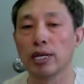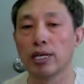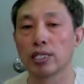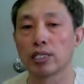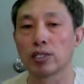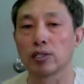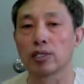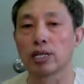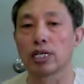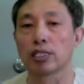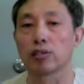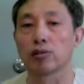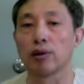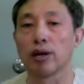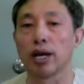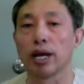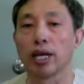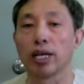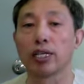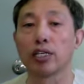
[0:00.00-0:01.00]
So that's
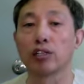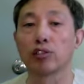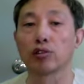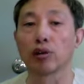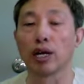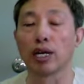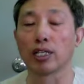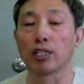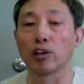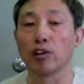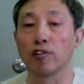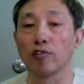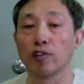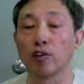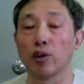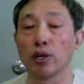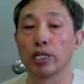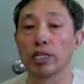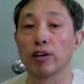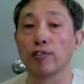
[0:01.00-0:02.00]
why you try to
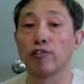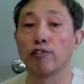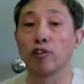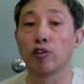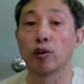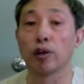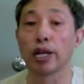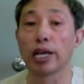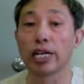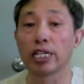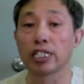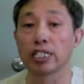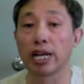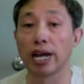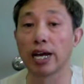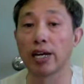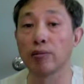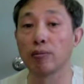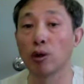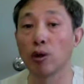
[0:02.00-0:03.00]
avoid the 4 legs
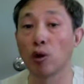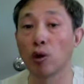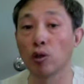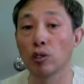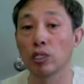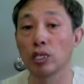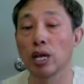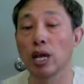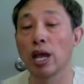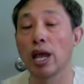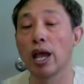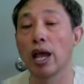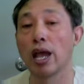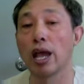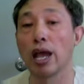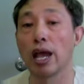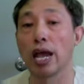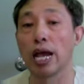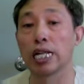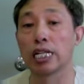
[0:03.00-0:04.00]
animals,
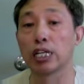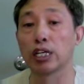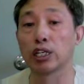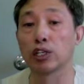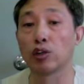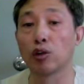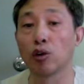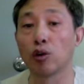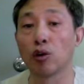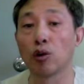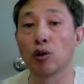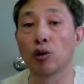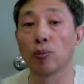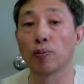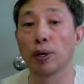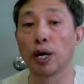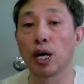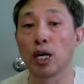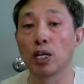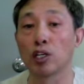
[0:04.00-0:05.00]
and no
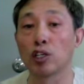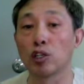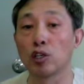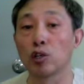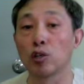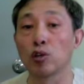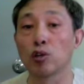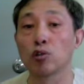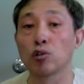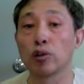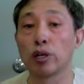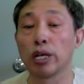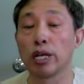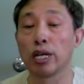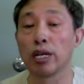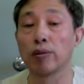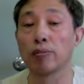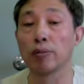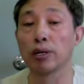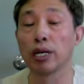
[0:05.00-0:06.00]
butter, no
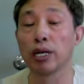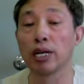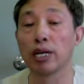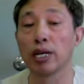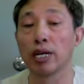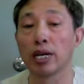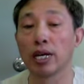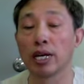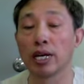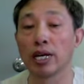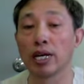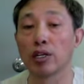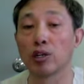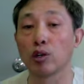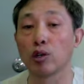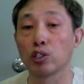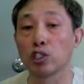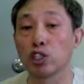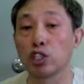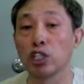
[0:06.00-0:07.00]
cream, and
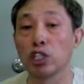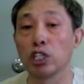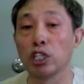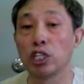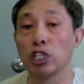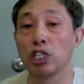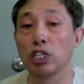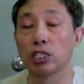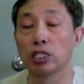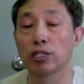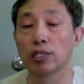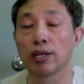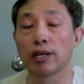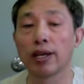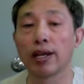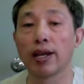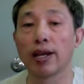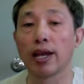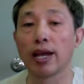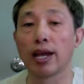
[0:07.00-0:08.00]
no cheese,
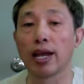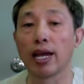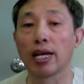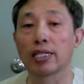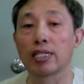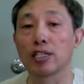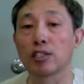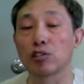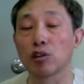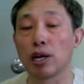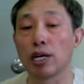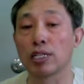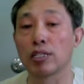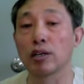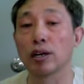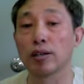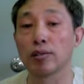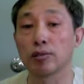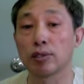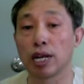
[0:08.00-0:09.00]
and try
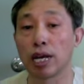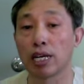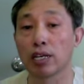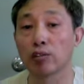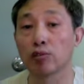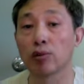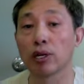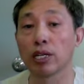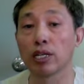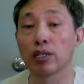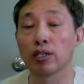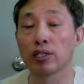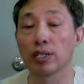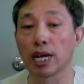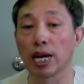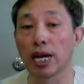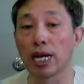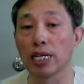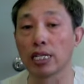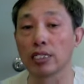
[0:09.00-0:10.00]
to, like a regular
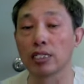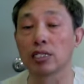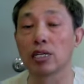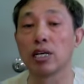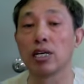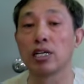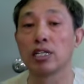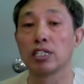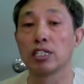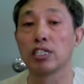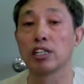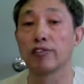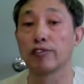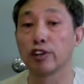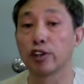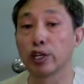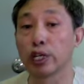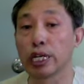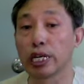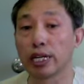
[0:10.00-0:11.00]
diet, eat
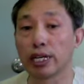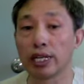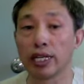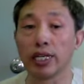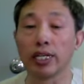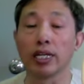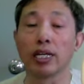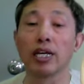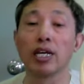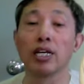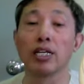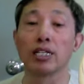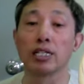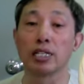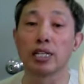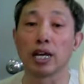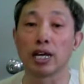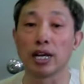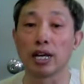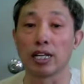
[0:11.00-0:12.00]
very clean,
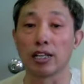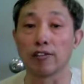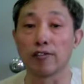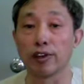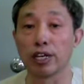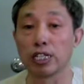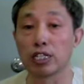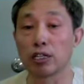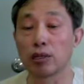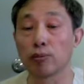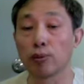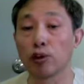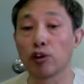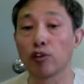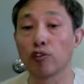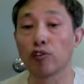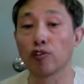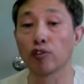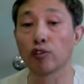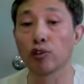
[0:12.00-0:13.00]
eat a lot of vegetable,
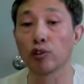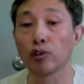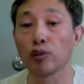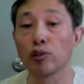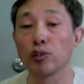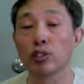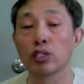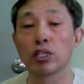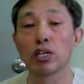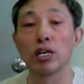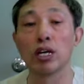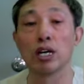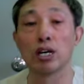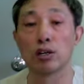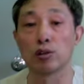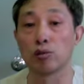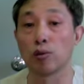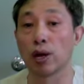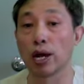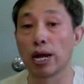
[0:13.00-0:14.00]
fruits,
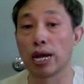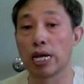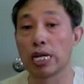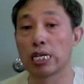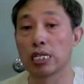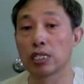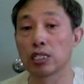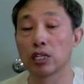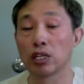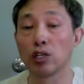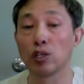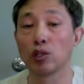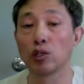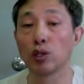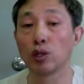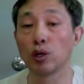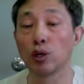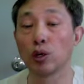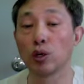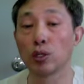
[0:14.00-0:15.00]
rice,
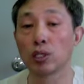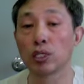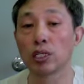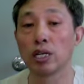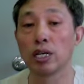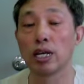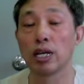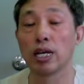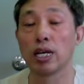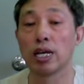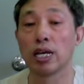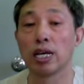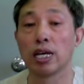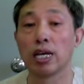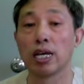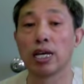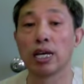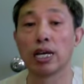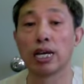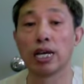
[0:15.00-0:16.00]
noodles,
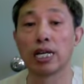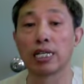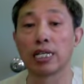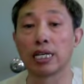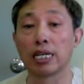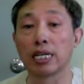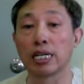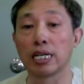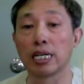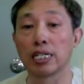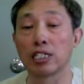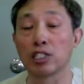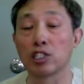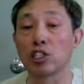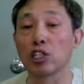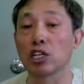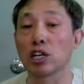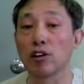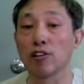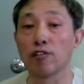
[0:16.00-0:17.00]
and
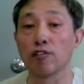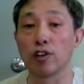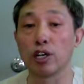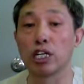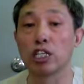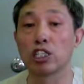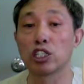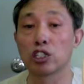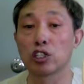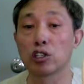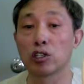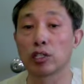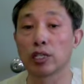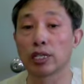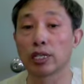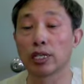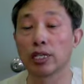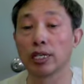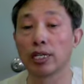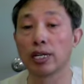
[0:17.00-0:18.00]
chicken, fish,
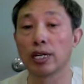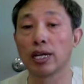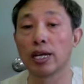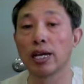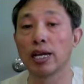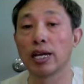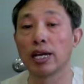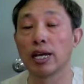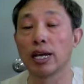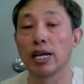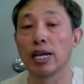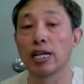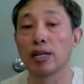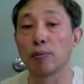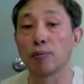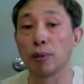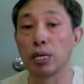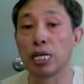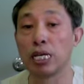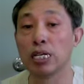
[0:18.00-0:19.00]
turkey, and
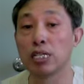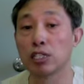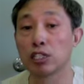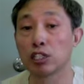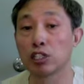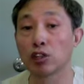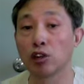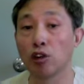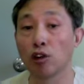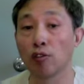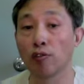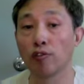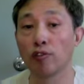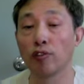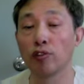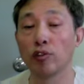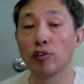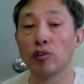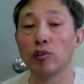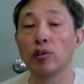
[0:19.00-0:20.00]
beans,
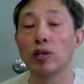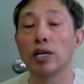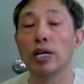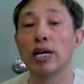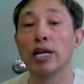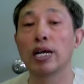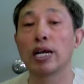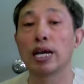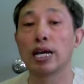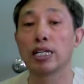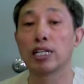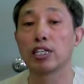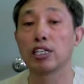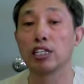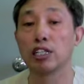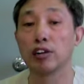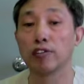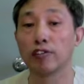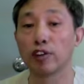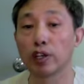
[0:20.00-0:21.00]
tofu, and
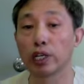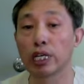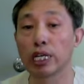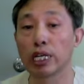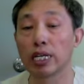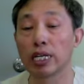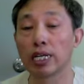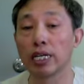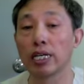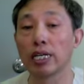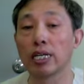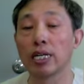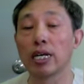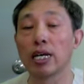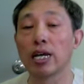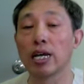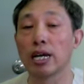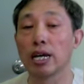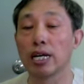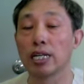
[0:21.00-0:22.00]
eat very clean.
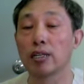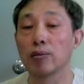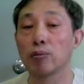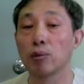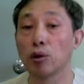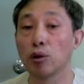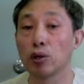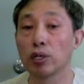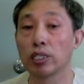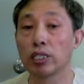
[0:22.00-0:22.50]
And the more